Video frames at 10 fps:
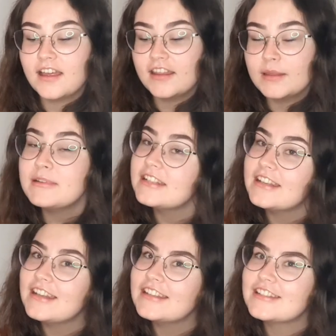limited
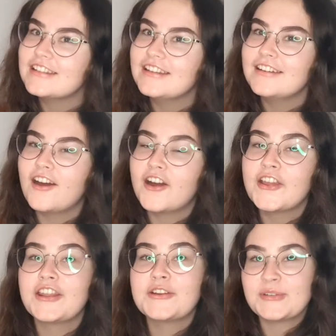edition
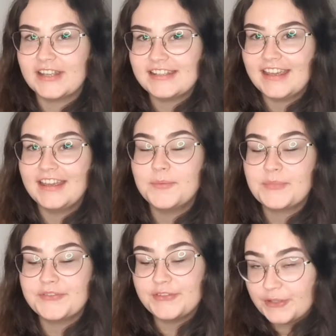Ariana Grande
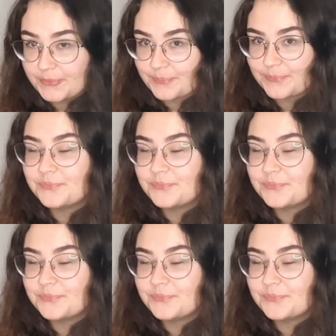perfume.